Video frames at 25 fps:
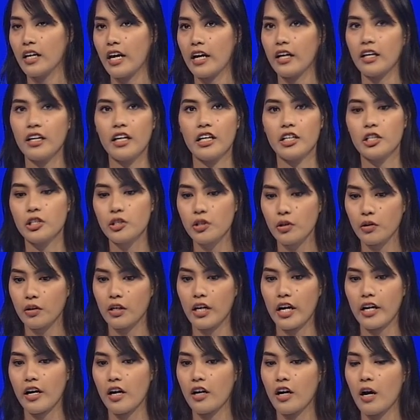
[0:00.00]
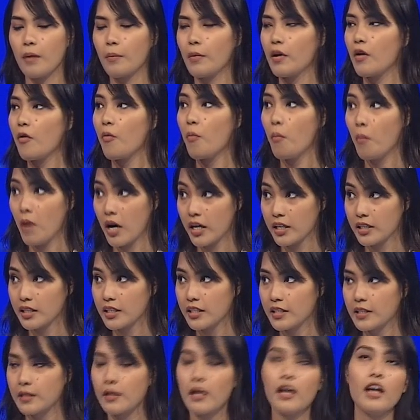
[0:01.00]
Like it took like a couple of
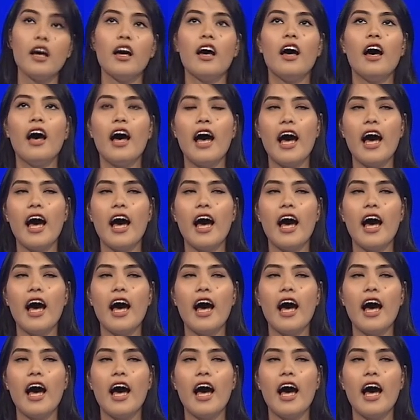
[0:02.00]
months, mm -hmm.